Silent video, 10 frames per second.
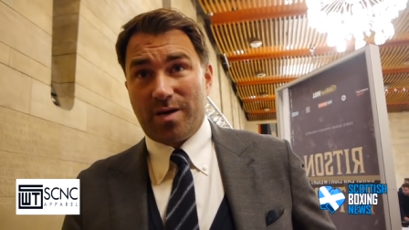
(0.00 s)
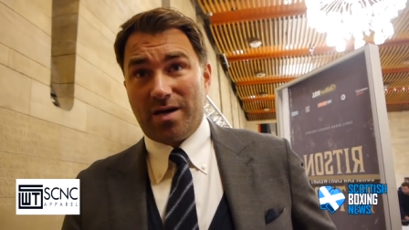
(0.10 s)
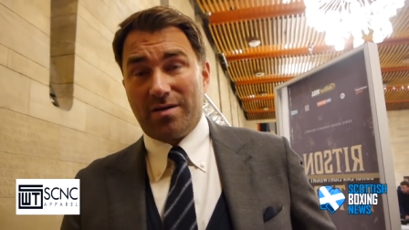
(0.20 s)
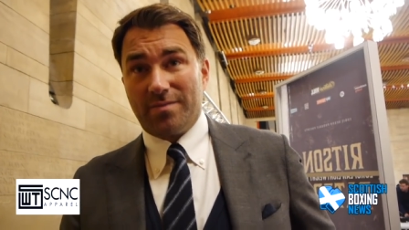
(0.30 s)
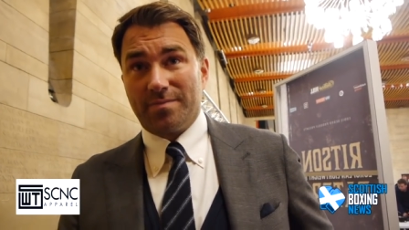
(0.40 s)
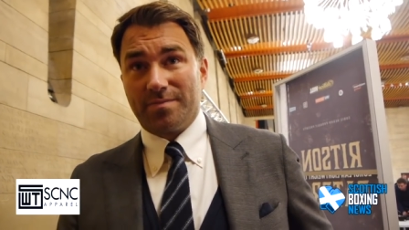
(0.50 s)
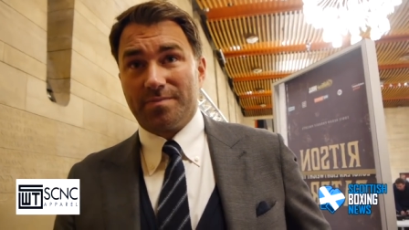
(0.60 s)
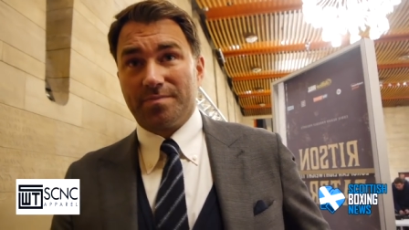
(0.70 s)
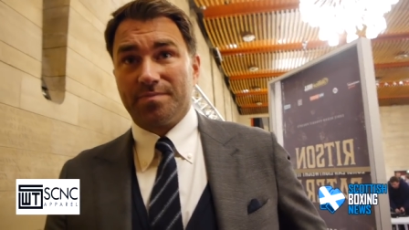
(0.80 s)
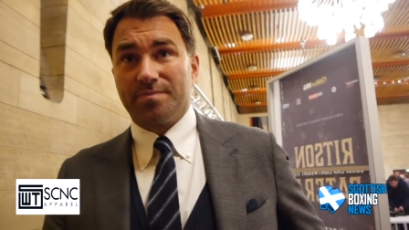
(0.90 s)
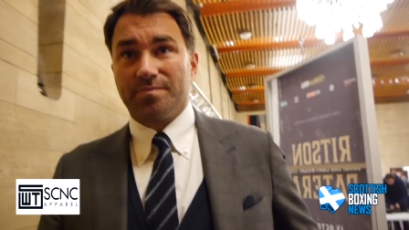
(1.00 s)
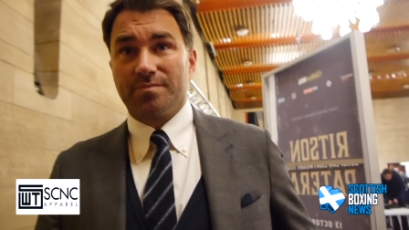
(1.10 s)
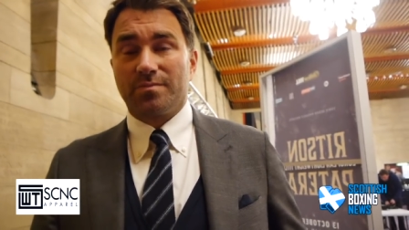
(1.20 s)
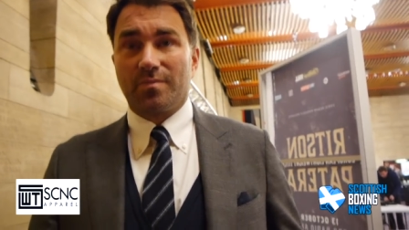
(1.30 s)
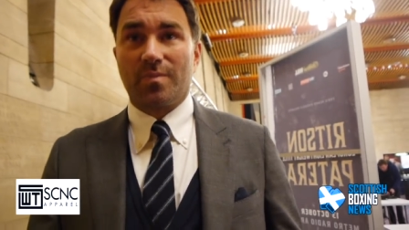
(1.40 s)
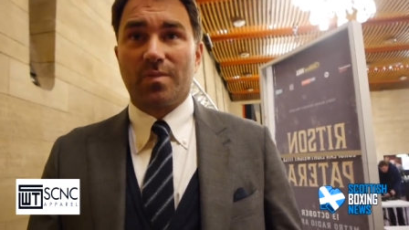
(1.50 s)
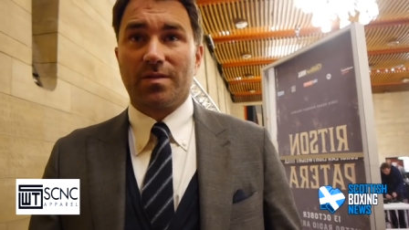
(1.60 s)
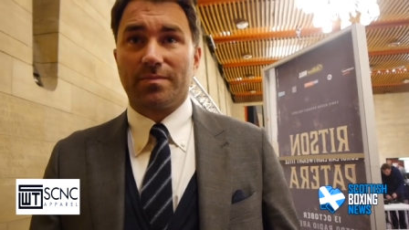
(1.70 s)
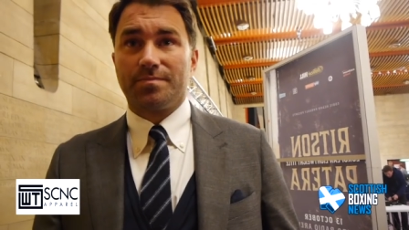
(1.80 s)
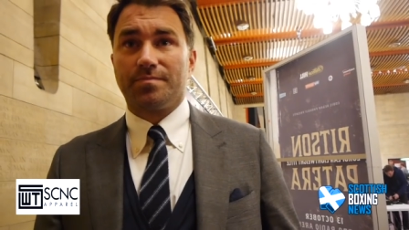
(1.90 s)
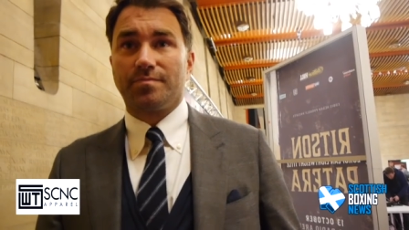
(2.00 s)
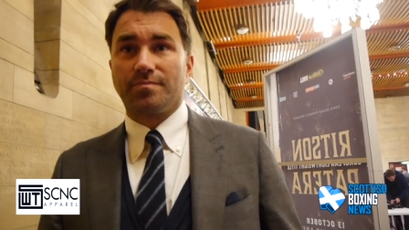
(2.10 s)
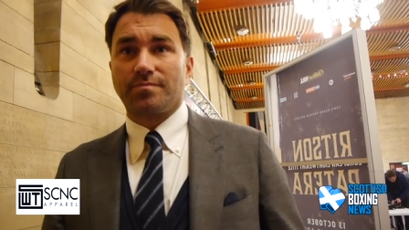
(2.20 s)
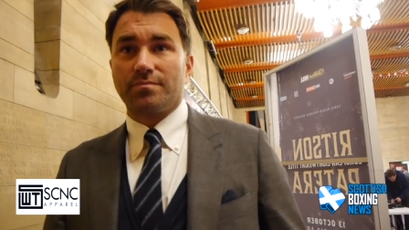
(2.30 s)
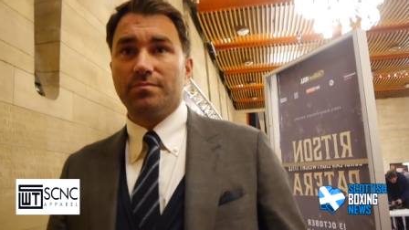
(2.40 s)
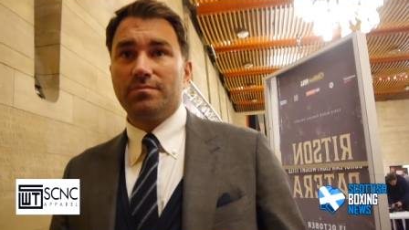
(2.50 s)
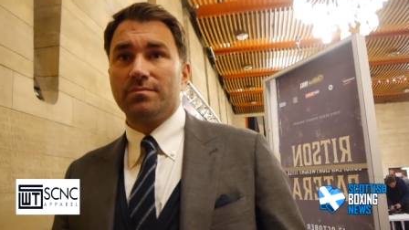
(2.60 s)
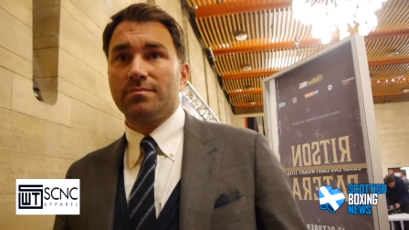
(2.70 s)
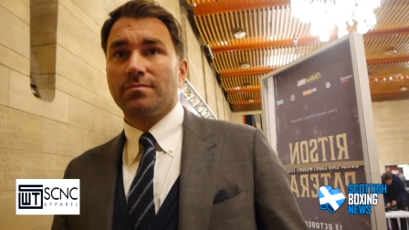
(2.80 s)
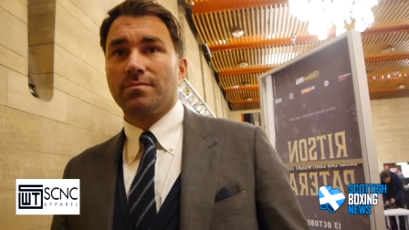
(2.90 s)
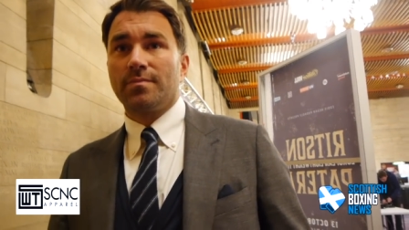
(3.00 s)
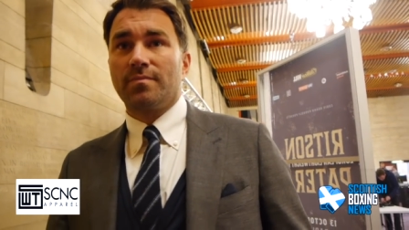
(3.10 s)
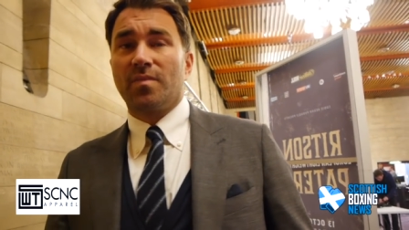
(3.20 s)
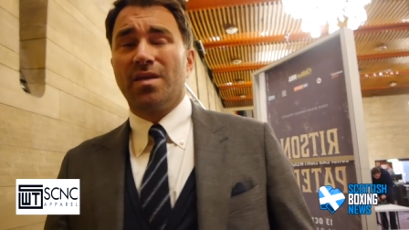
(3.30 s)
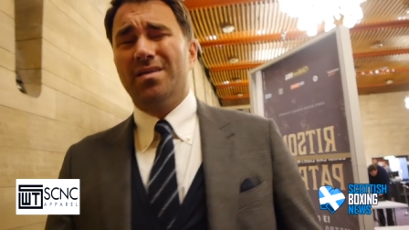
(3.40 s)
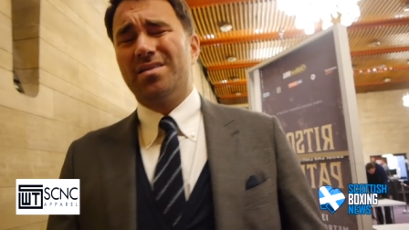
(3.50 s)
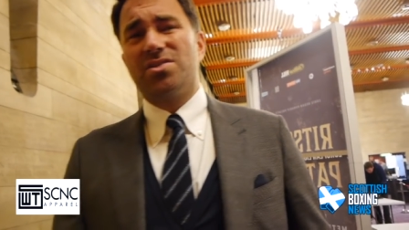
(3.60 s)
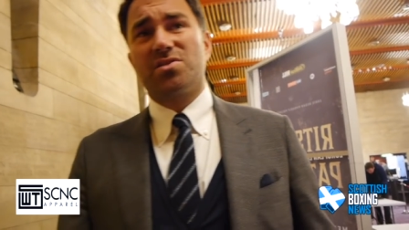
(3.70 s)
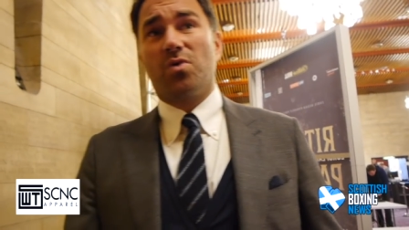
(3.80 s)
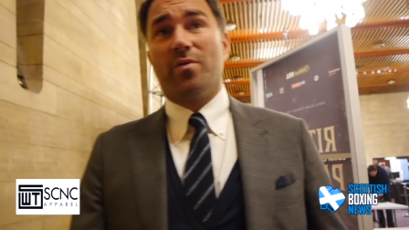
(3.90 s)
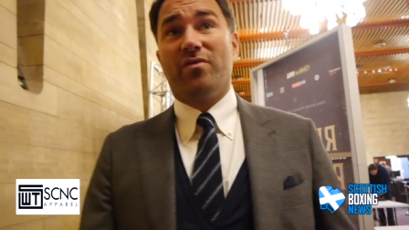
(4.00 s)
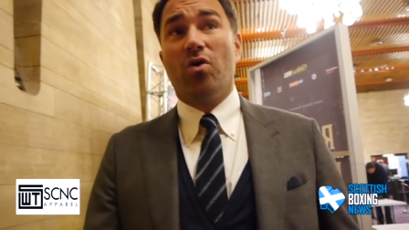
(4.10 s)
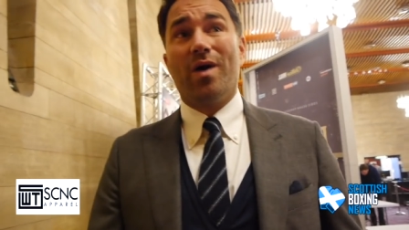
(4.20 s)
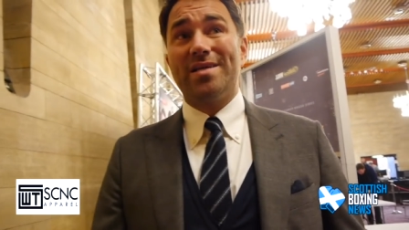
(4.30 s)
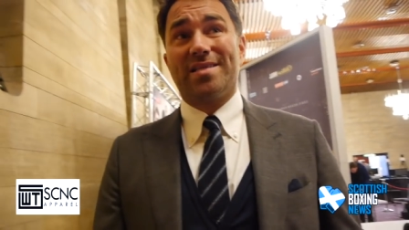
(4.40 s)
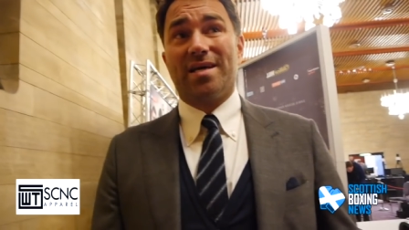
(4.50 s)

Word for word: have going to say, does this sort of lead as a blueprint, like with the, the This is what we've always